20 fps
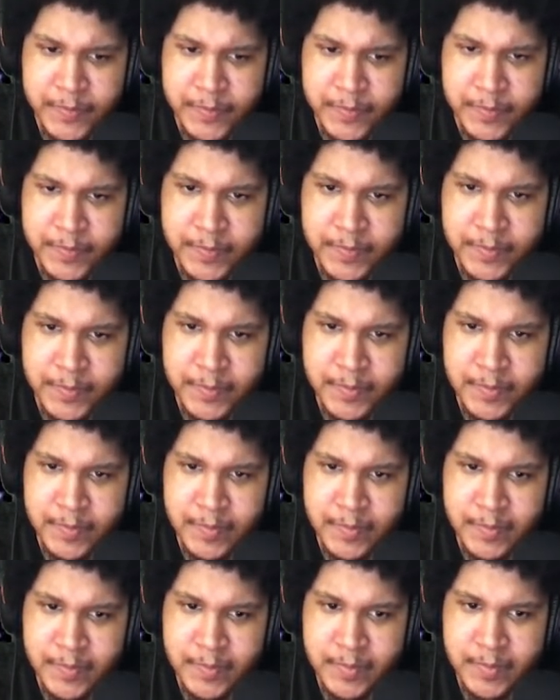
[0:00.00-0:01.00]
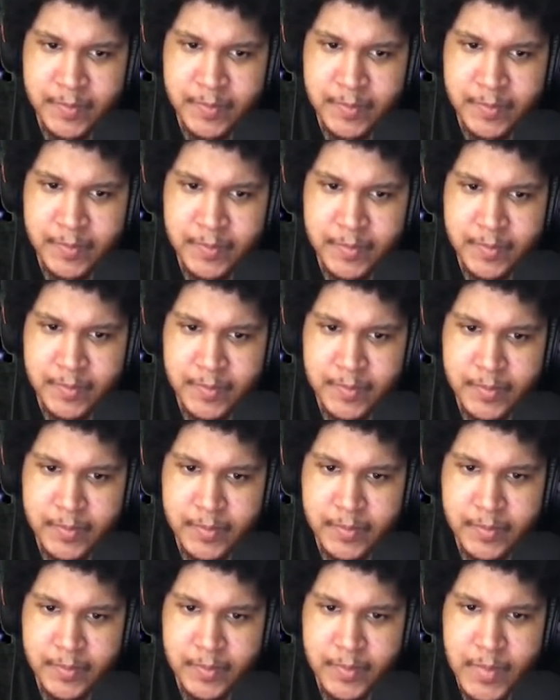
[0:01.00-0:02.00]

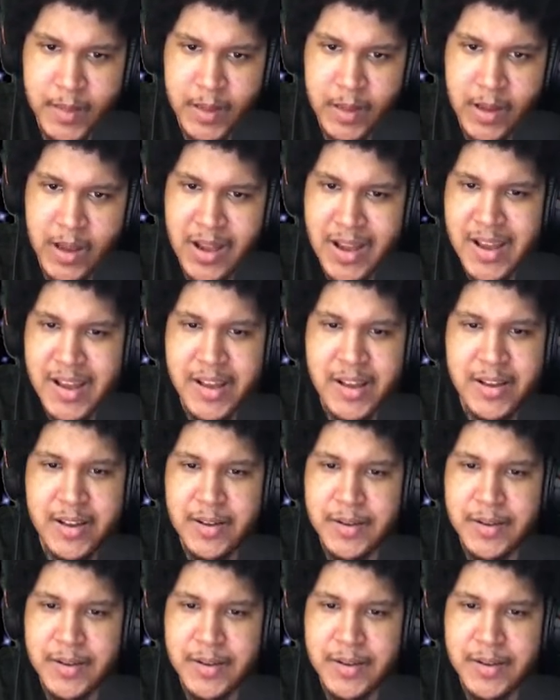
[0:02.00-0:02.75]
Nobody speaks.